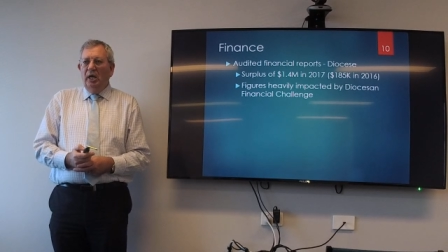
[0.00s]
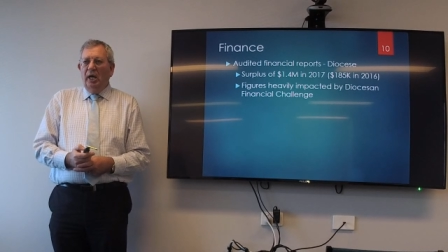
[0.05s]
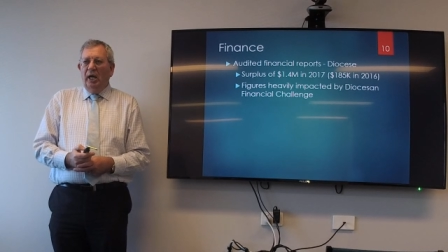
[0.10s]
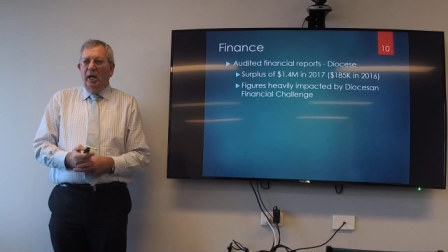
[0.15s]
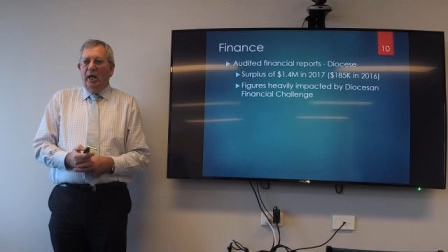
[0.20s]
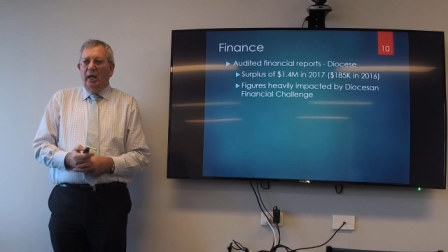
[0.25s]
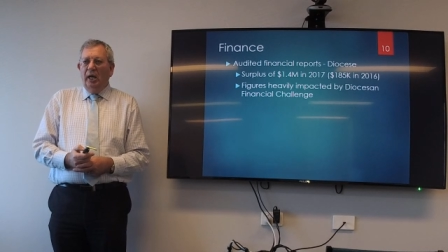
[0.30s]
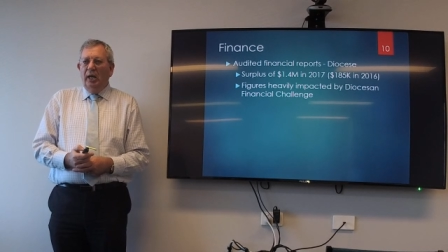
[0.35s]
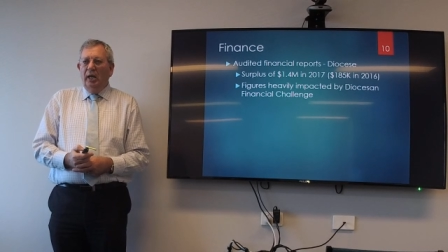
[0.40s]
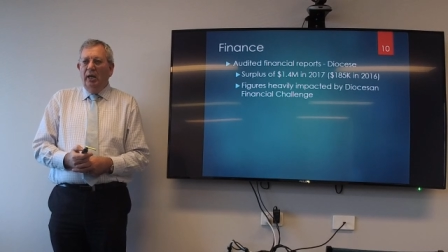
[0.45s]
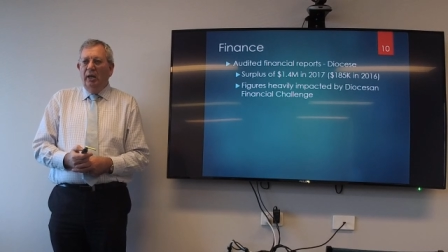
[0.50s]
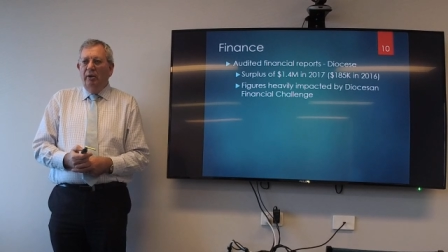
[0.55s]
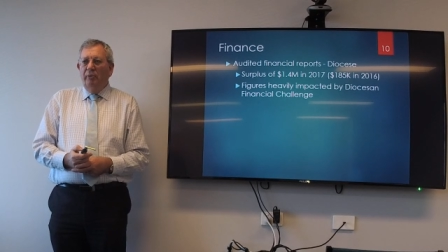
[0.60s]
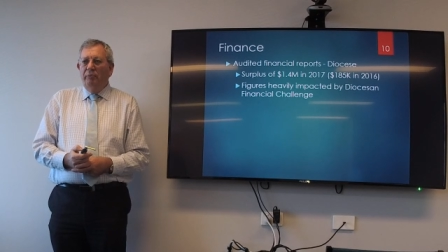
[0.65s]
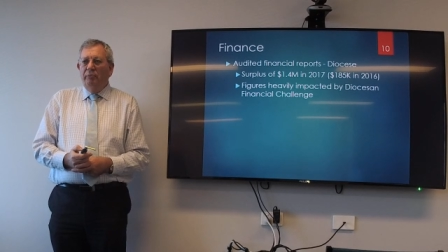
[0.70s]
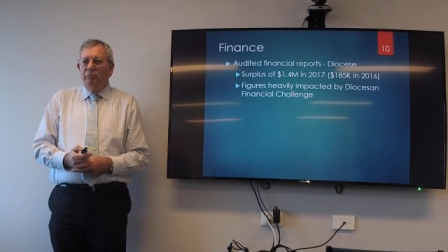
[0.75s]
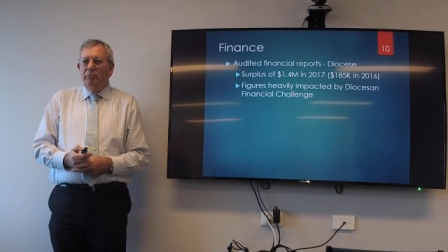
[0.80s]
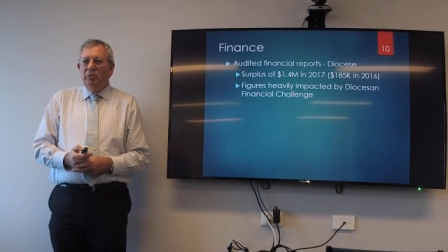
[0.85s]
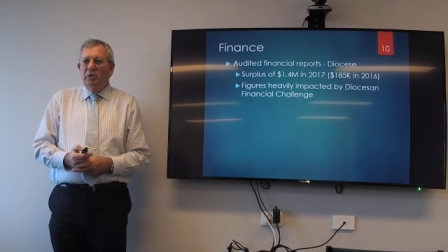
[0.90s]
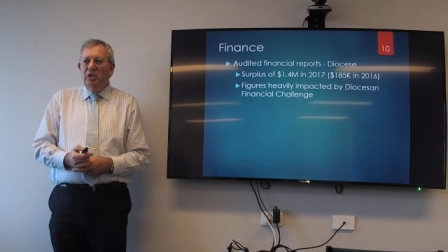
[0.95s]

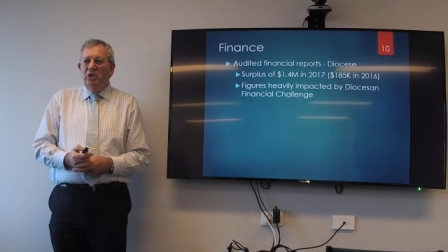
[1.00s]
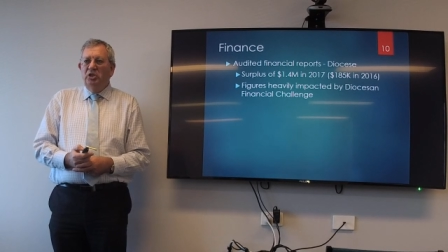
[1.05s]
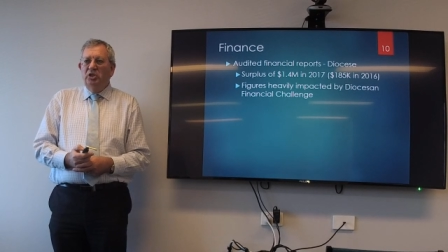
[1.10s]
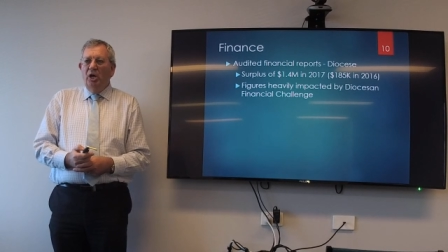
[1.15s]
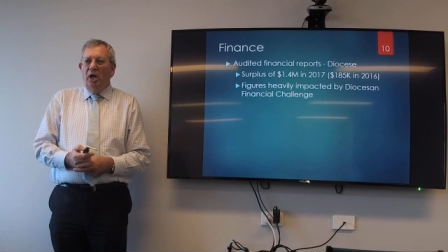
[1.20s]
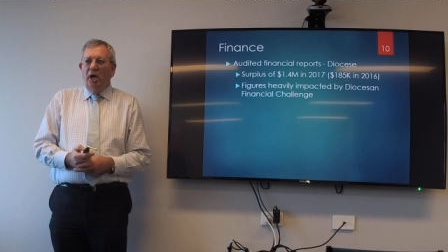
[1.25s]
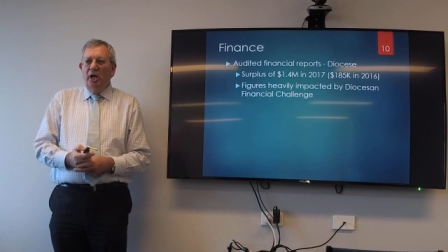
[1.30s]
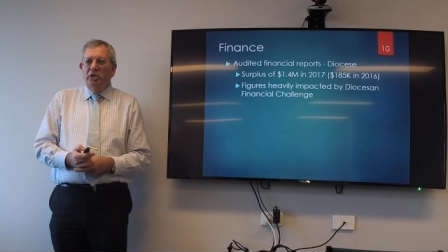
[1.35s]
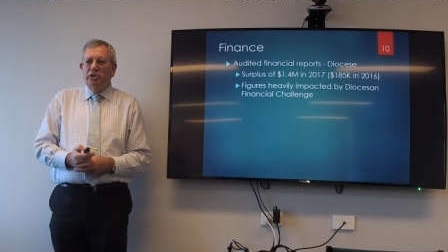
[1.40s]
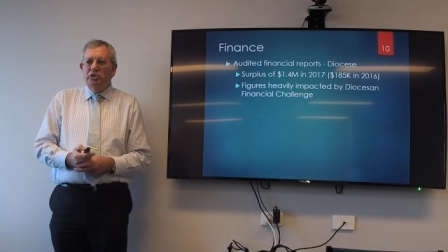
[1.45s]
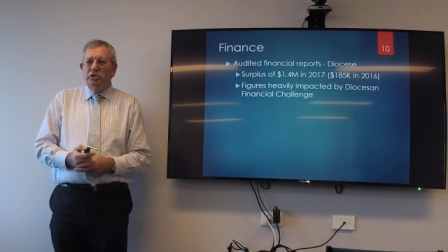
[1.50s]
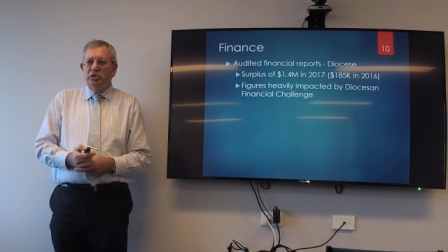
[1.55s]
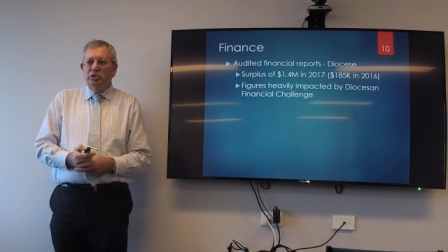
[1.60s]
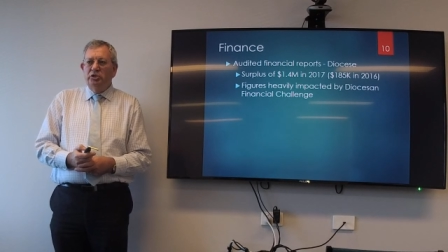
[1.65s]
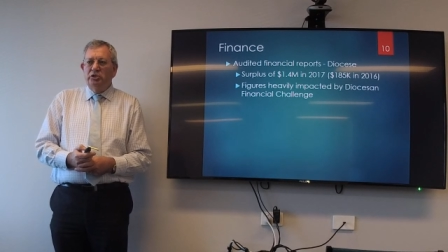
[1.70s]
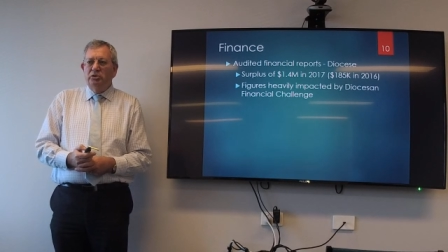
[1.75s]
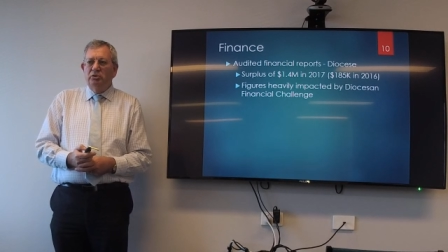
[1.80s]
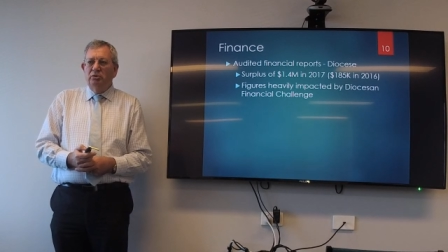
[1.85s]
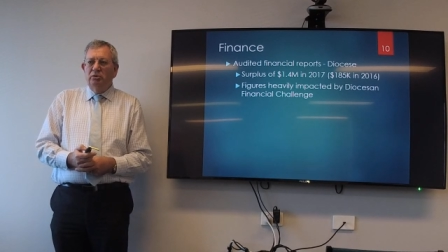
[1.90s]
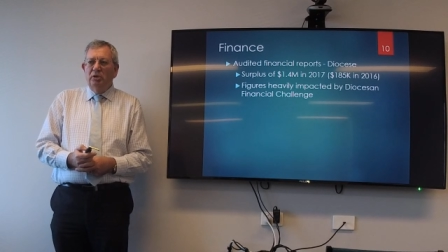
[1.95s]
the
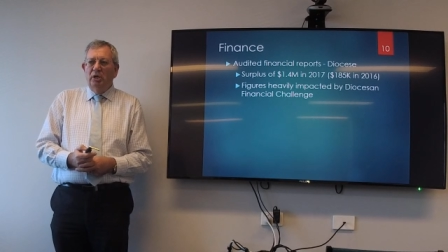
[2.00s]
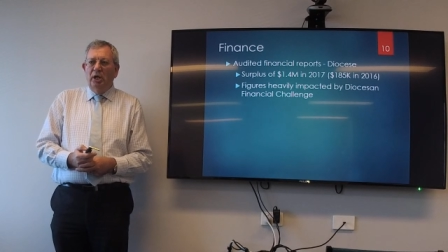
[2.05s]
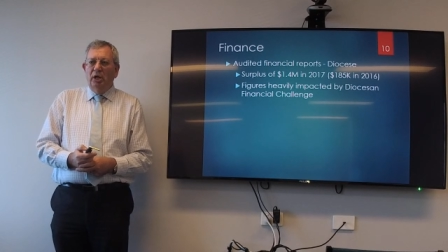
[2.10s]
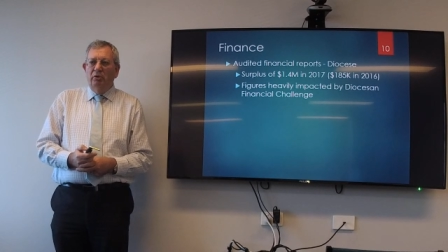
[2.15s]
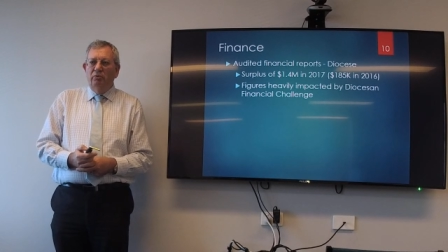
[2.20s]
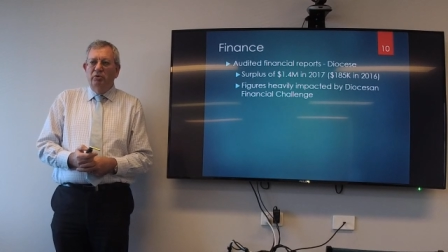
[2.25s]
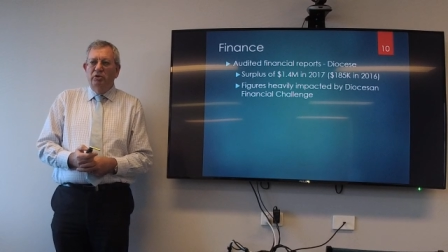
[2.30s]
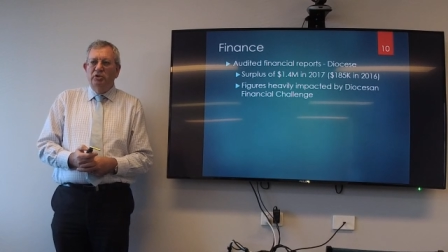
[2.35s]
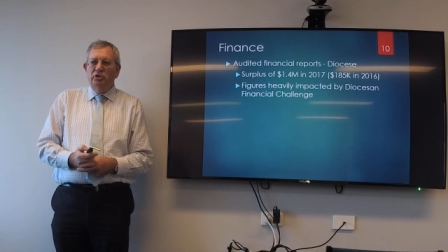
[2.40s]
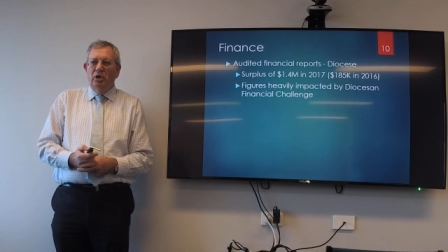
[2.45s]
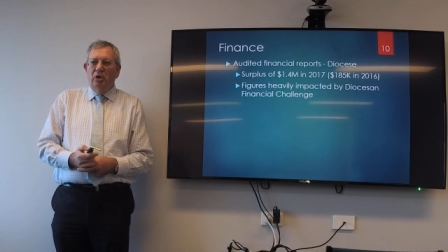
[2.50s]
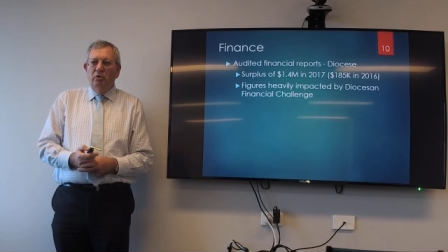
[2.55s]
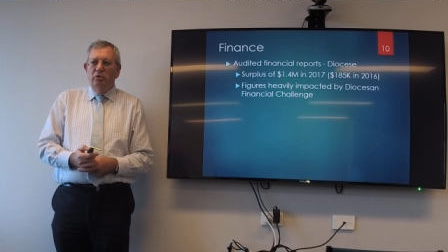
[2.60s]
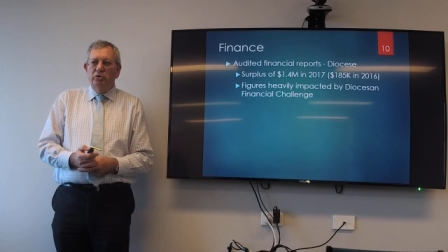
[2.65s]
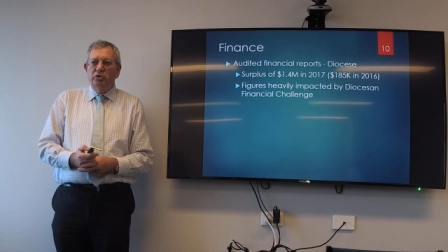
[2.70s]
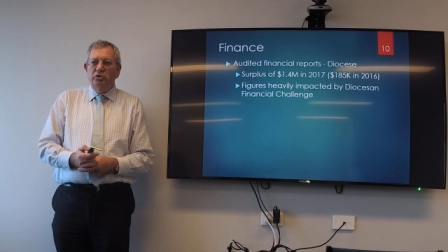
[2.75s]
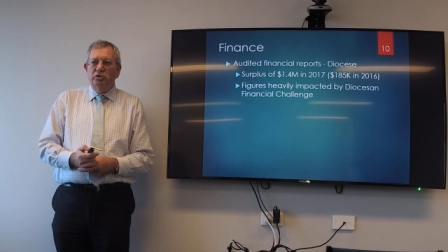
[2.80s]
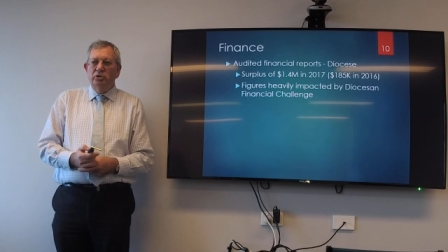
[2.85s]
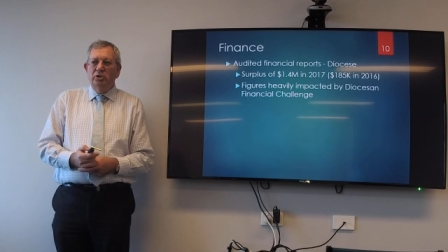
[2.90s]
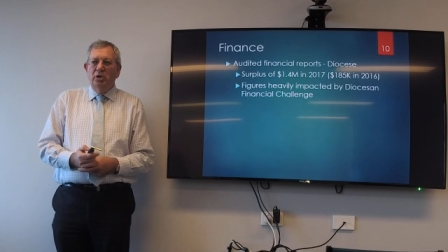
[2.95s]
diocese
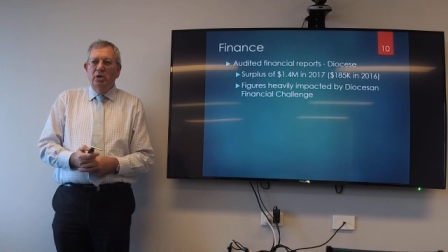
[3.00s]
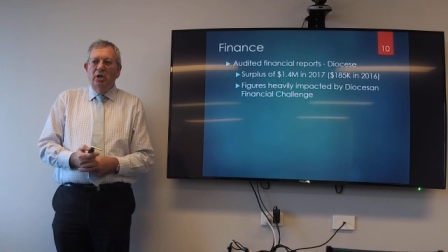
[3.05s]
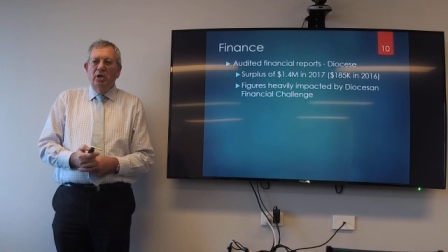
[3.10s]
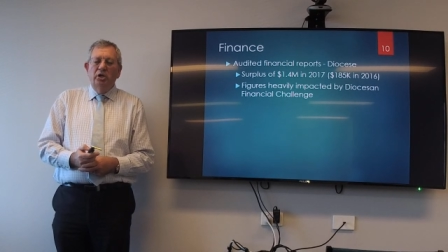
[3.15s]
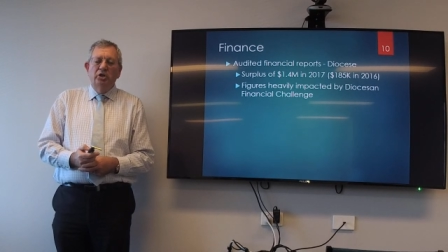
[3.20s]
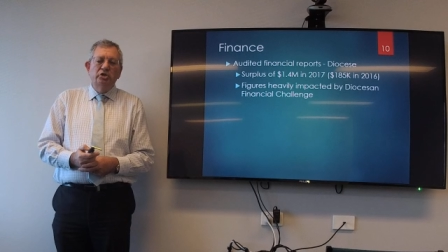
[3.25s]
results